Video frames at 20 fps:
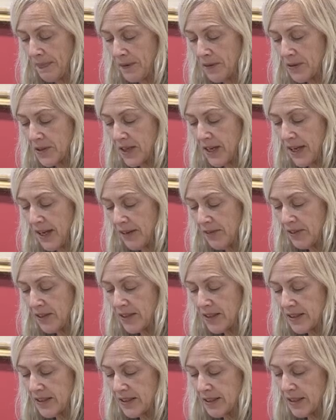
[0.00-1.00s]
There is a
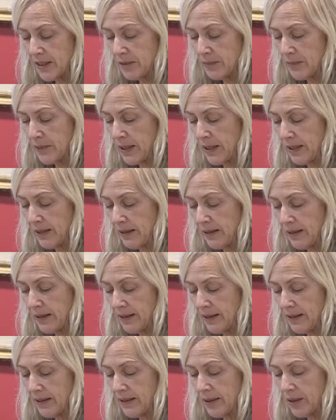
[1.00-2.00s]
heaviness in me
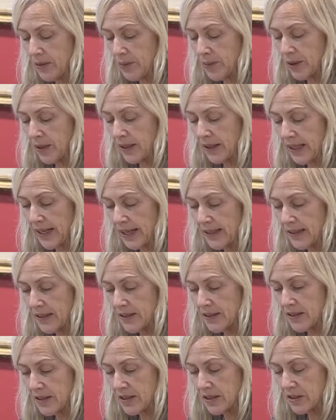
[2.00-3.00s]
where
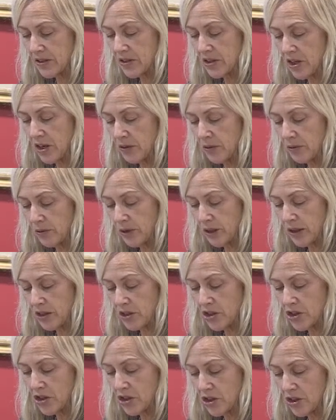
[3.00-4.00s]
gladness does not
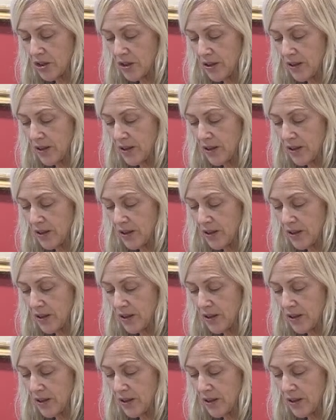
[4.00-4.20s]
reach.